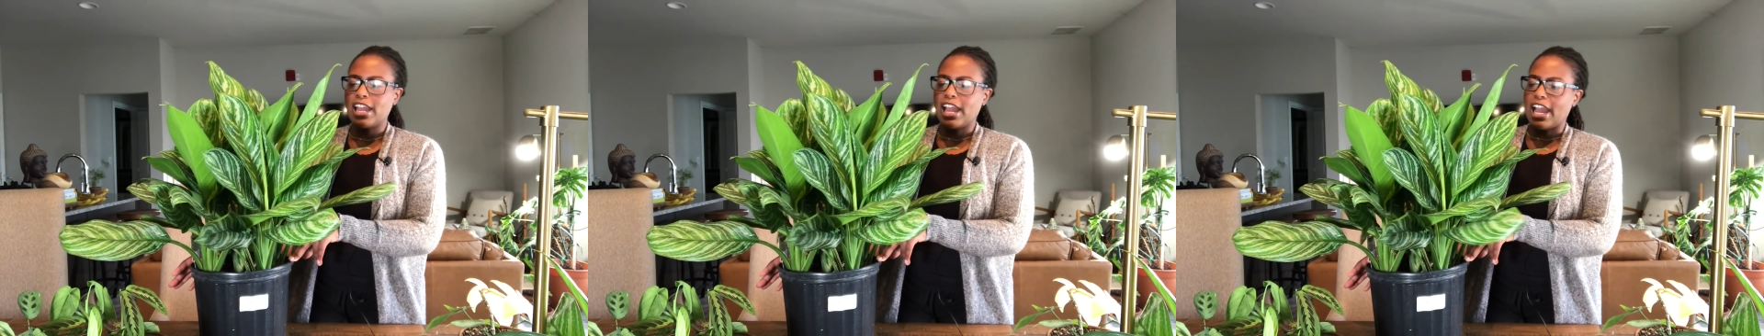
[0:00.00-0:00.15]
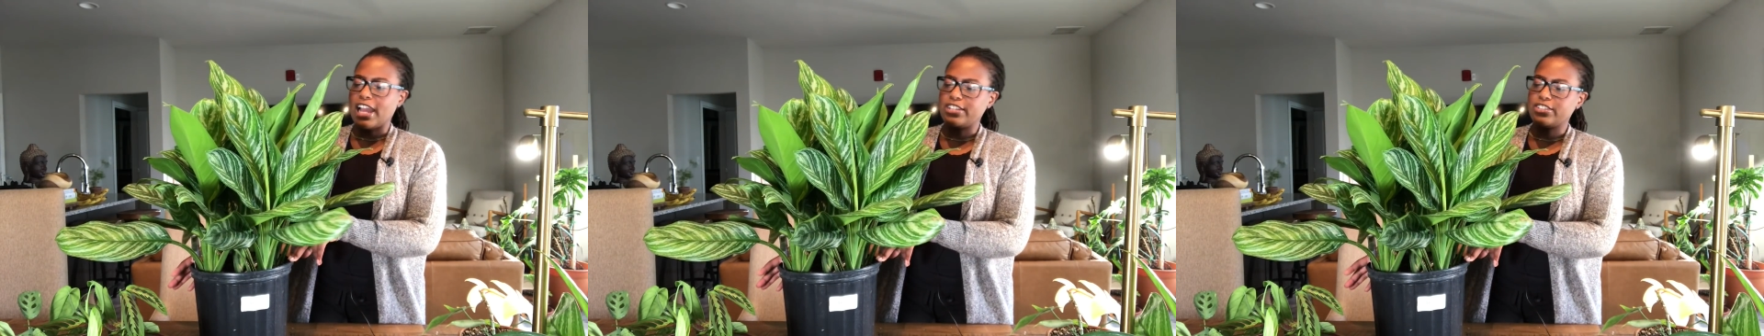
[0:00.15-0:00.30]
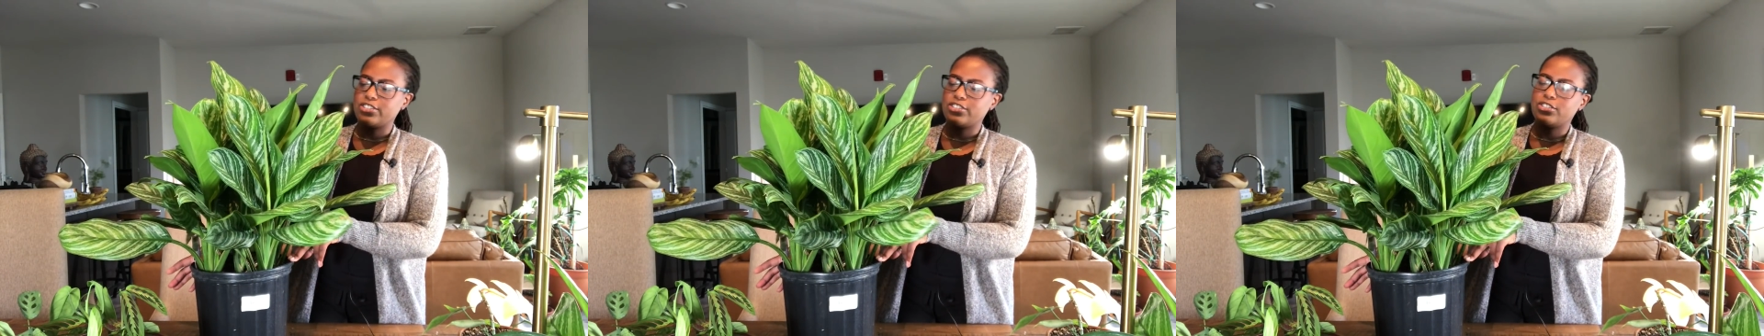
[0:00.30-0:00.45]

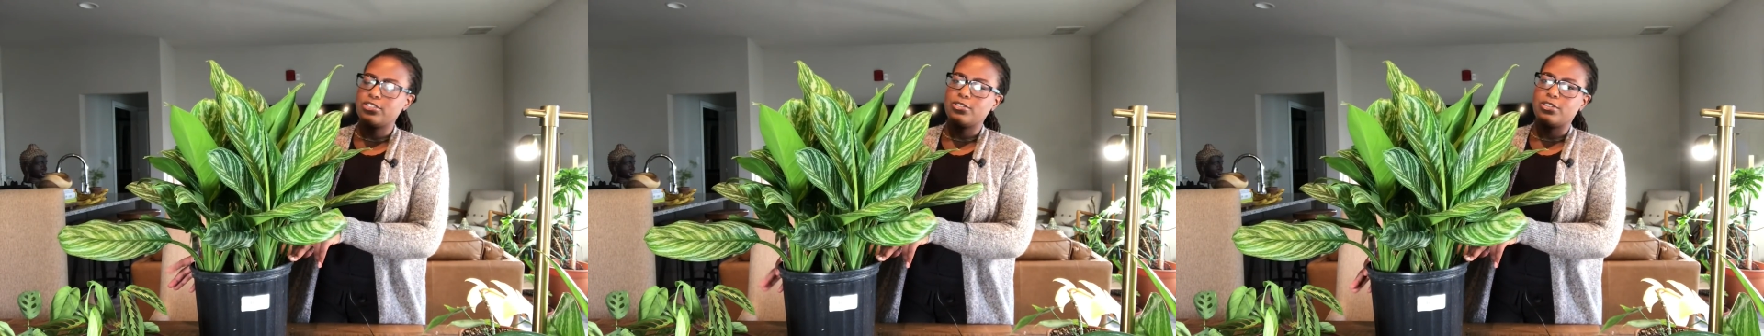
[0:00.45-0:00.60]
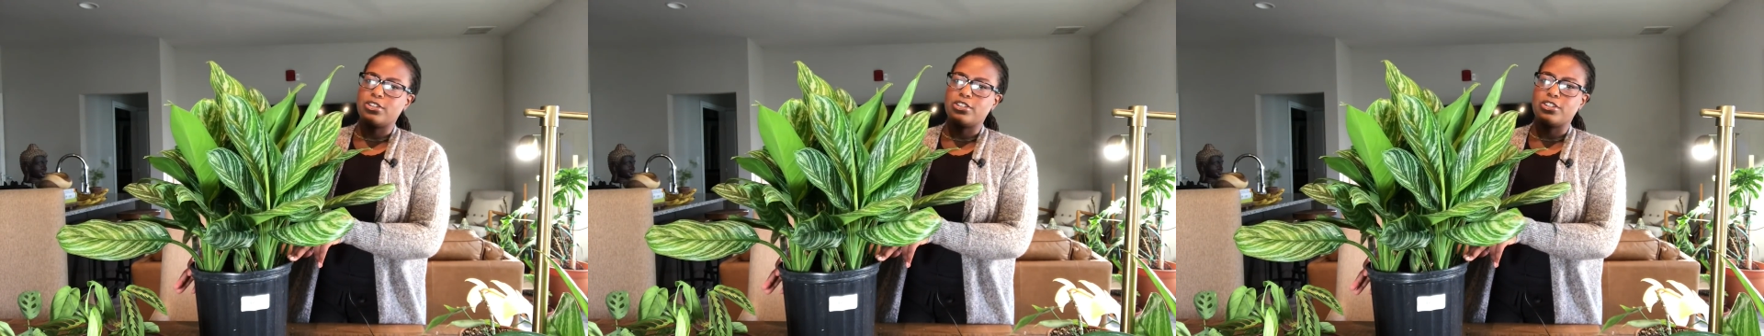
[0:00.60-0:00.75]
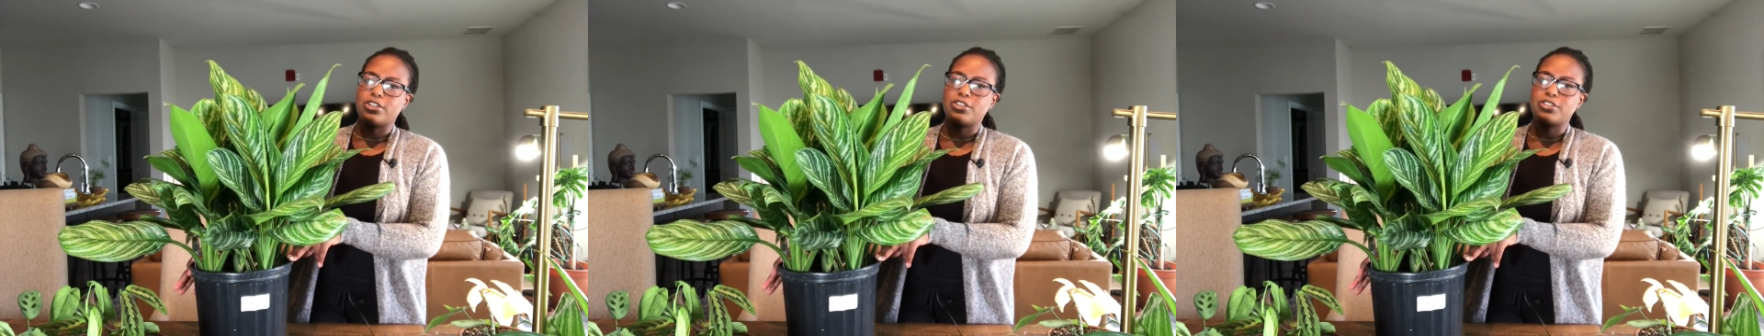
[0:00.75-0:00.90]
I should do
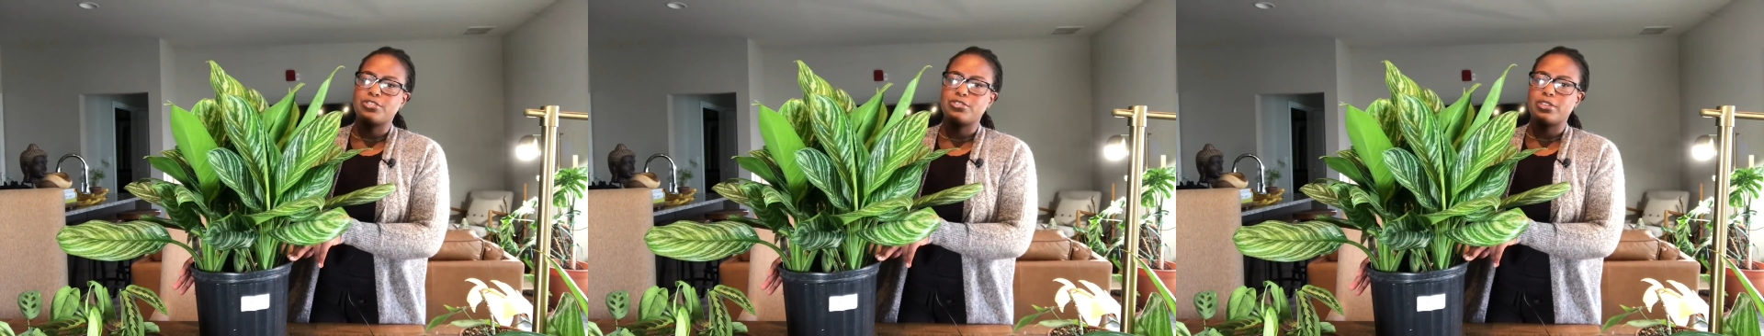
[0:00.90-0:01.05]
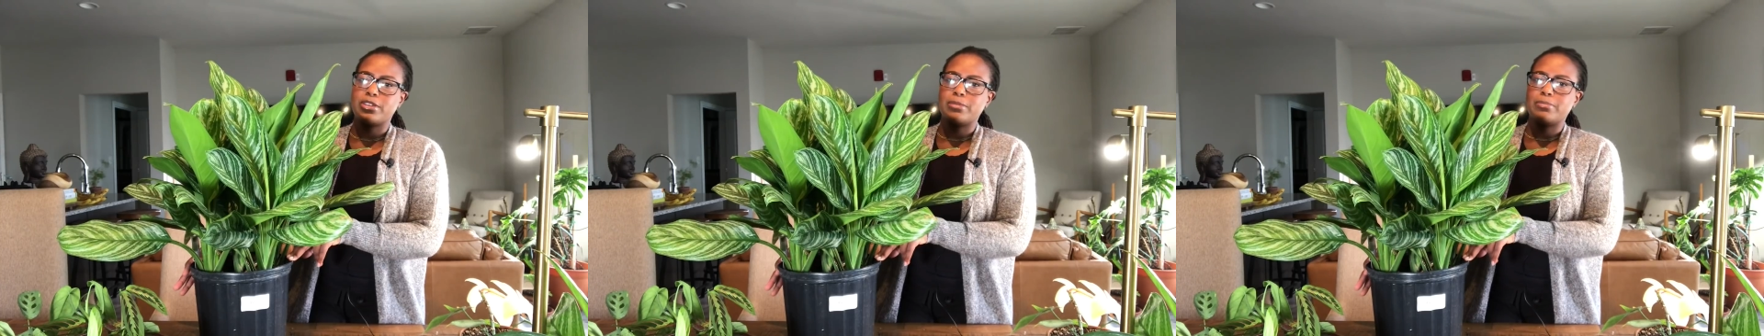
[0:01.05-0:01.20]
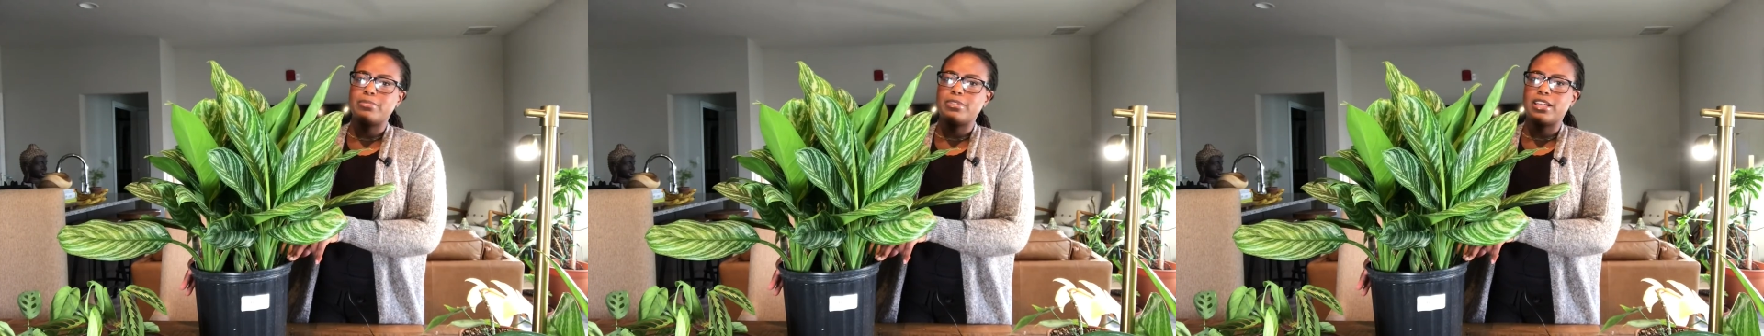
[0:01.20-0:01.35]
a
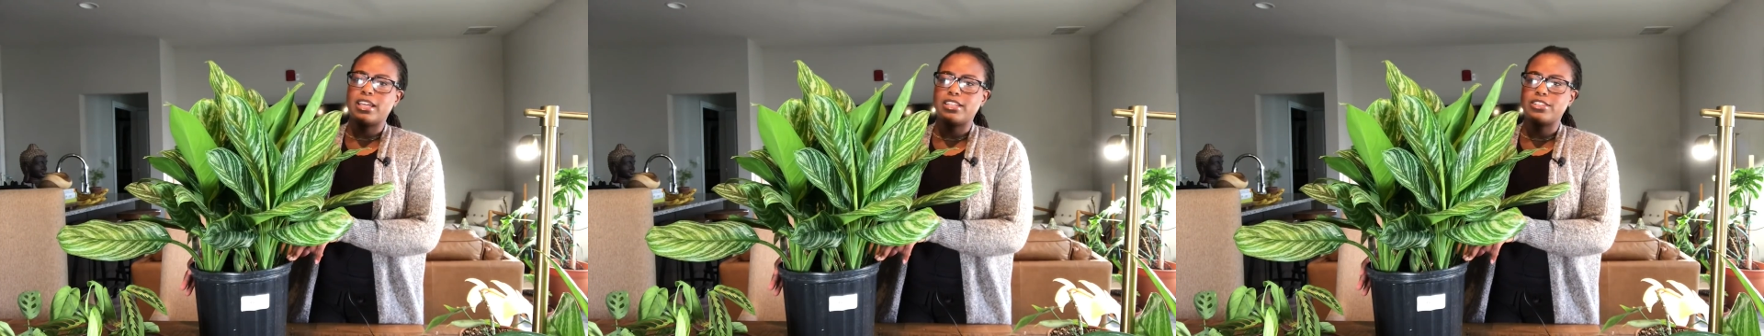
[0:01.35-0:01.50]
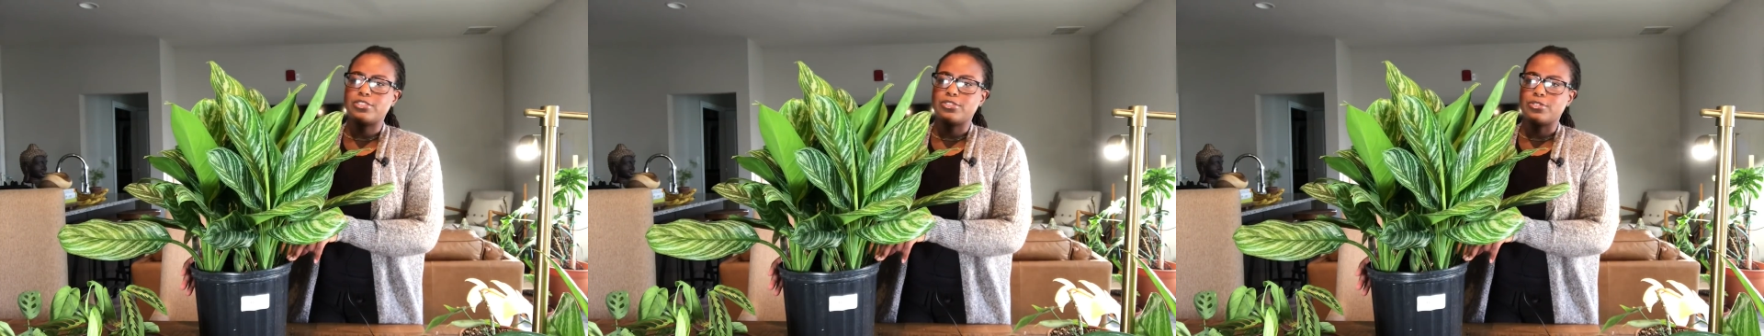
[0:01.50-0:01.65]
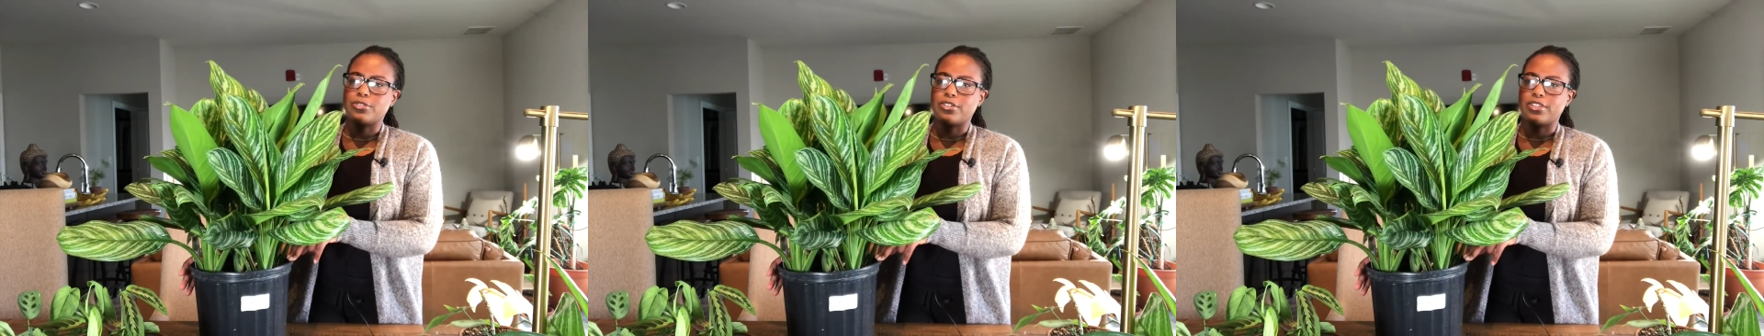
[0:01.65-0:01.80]
nursery
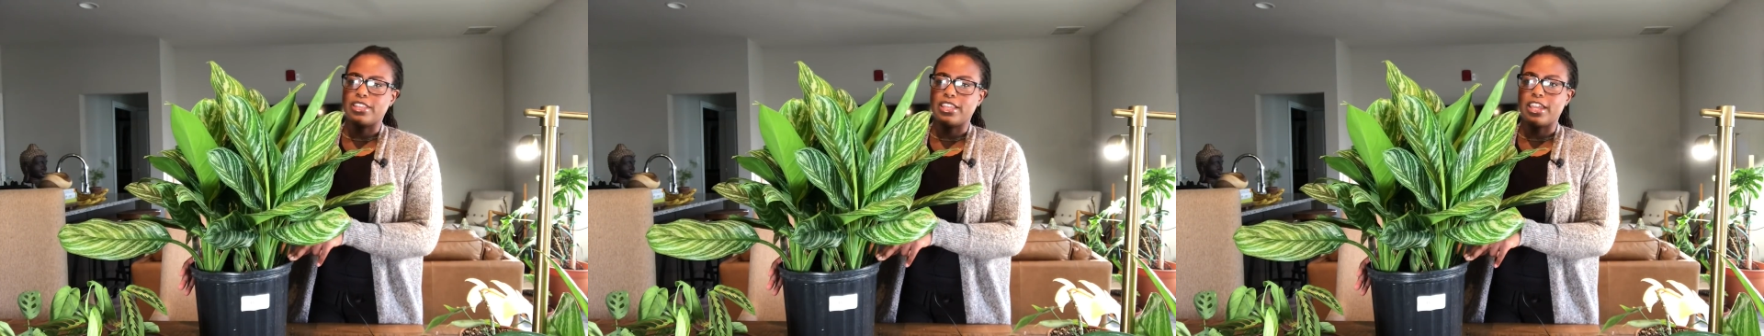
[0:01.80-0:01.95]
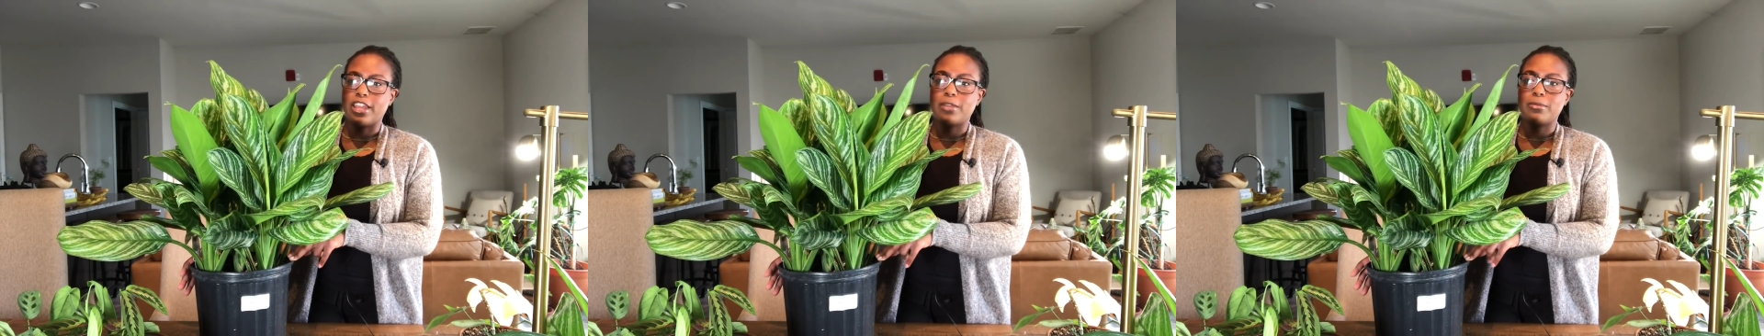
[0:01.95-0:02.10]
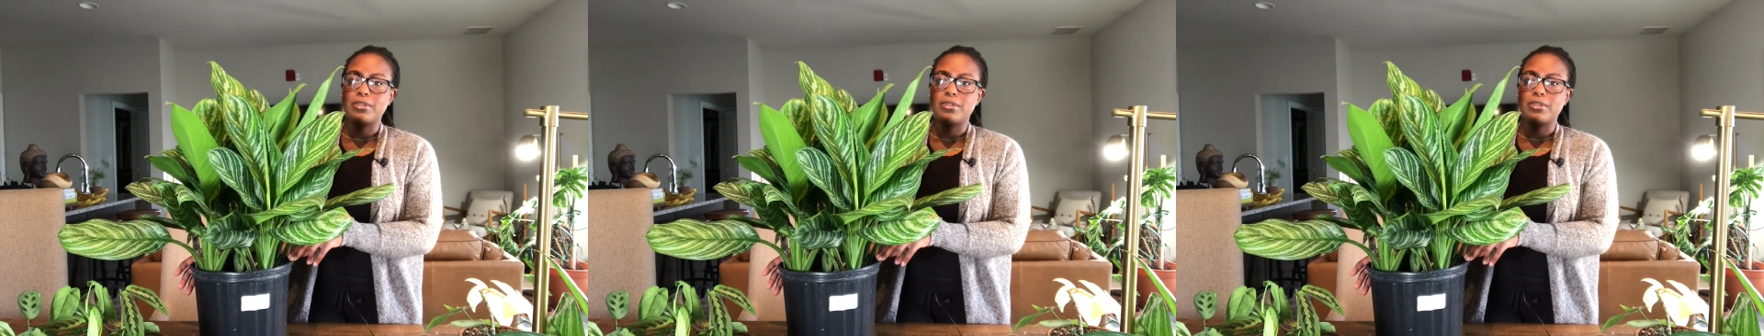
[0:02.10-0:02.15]
plant tour there,